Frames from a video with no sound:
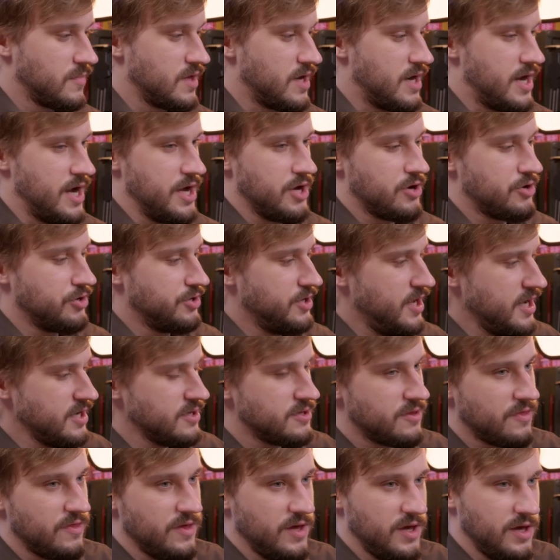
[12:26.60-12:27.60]
I
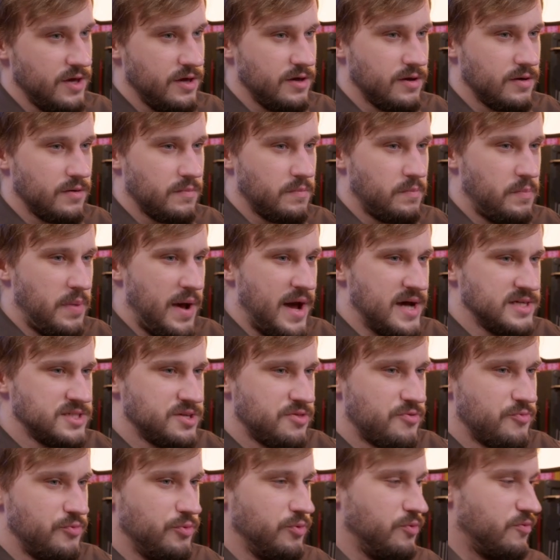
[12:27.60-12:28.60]
connect the
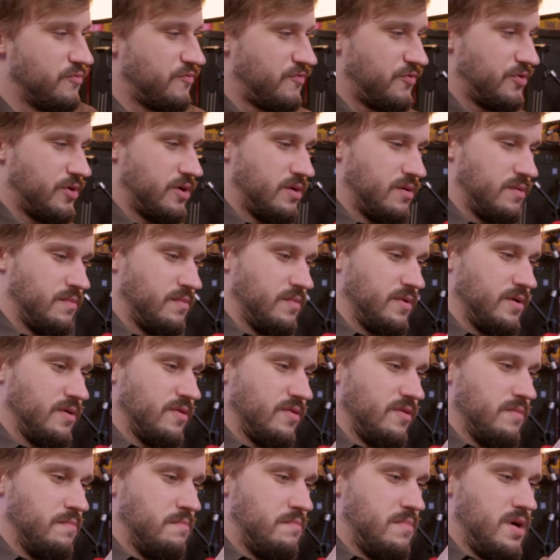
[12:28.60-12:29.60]
pass-through from
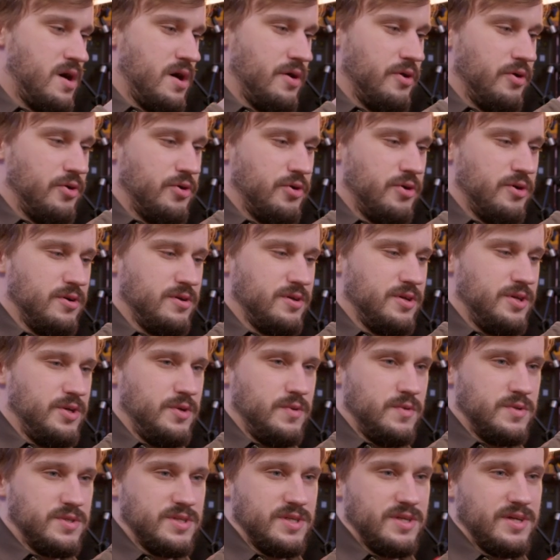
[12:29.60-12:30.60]
the monitor
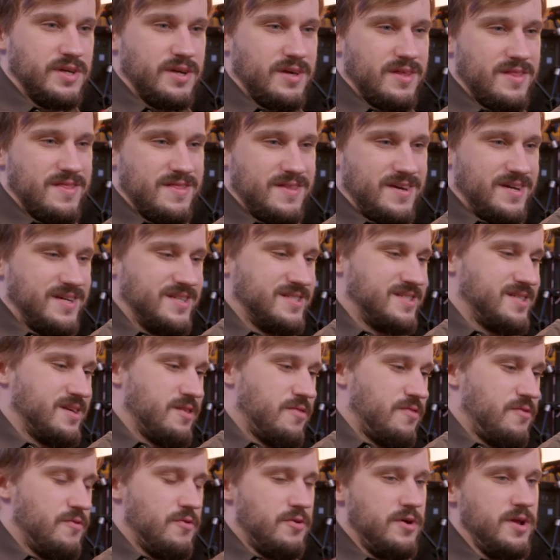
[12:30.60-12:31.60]
using this
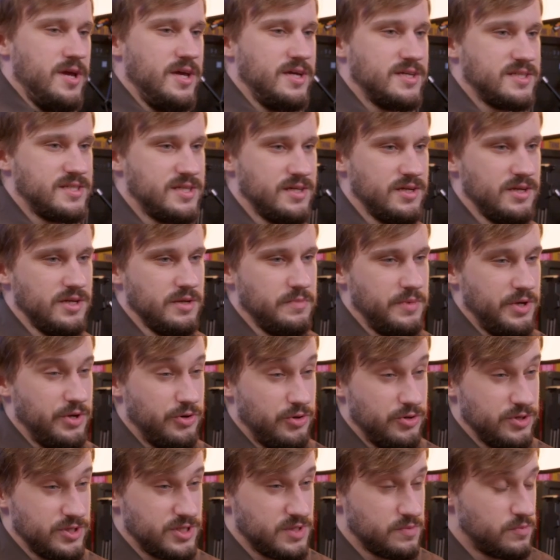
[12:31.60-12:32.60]

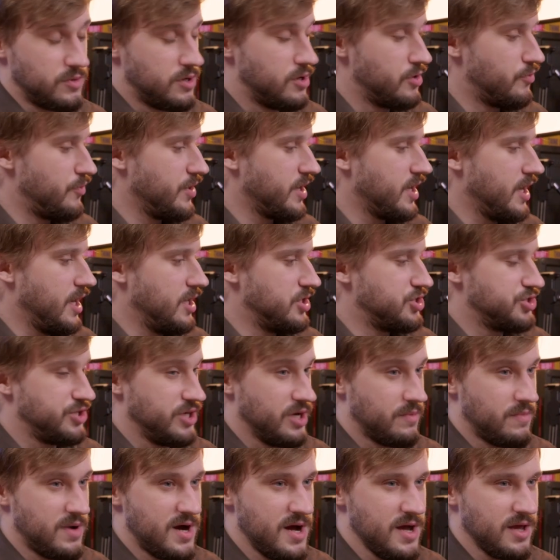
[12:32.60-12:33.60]
30cm small rig
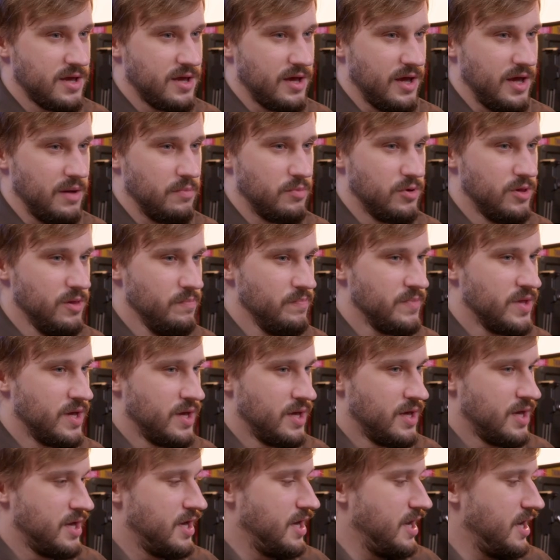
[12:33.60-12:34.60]
HDMI cable,
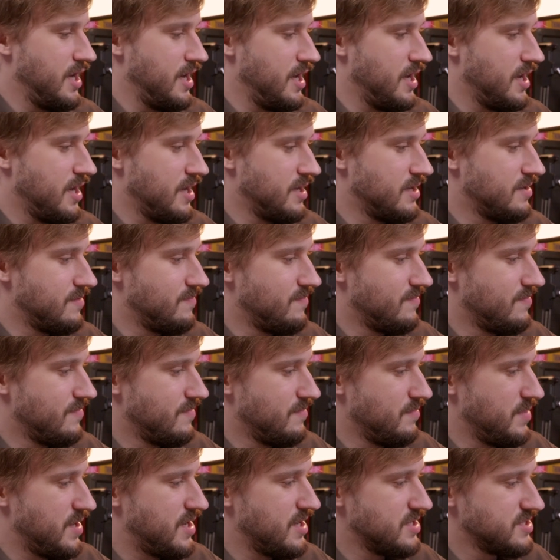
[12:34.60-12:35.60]
and
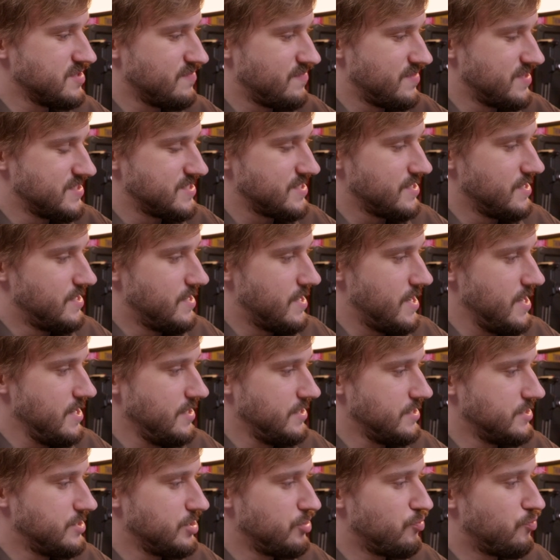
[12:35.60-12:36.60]
because of this
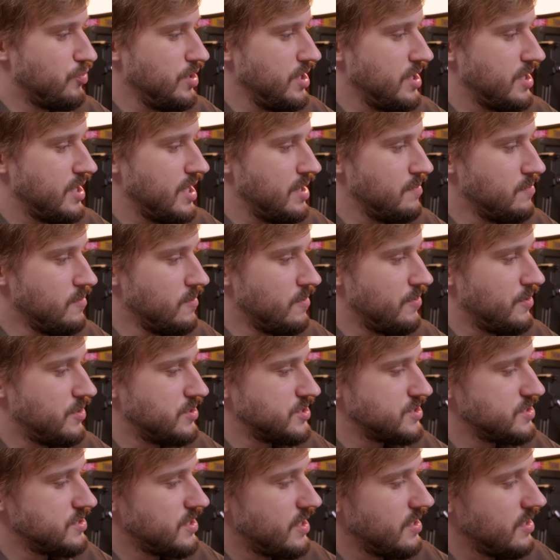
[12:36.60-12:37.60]
90-degree cable,
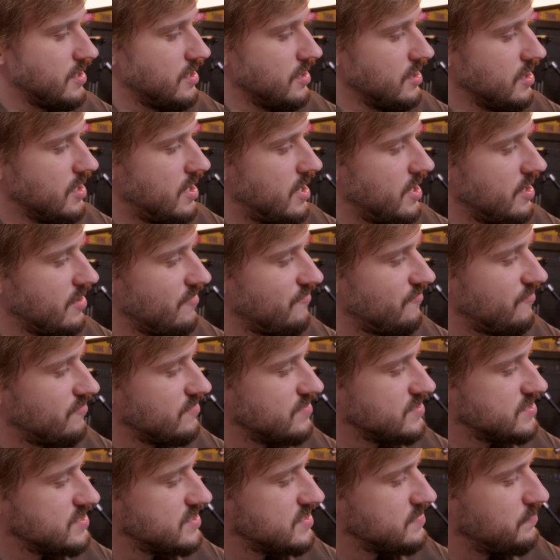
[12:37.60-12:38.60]
there's not a lot of
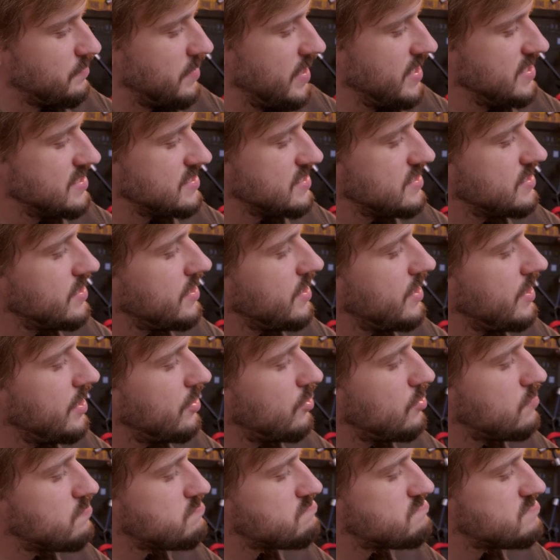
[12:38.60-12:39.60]
space in
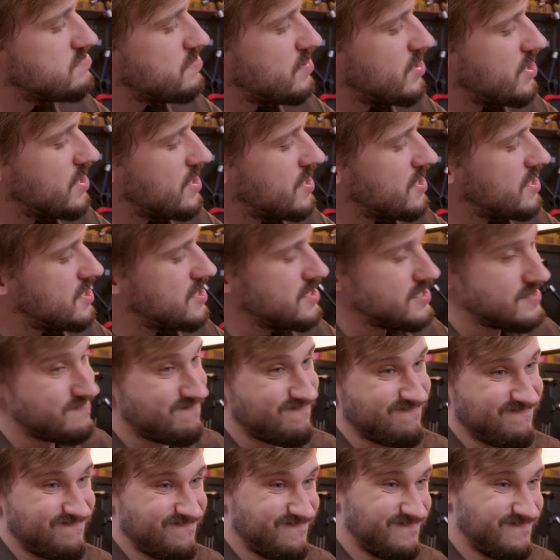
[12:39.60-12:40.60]
here, but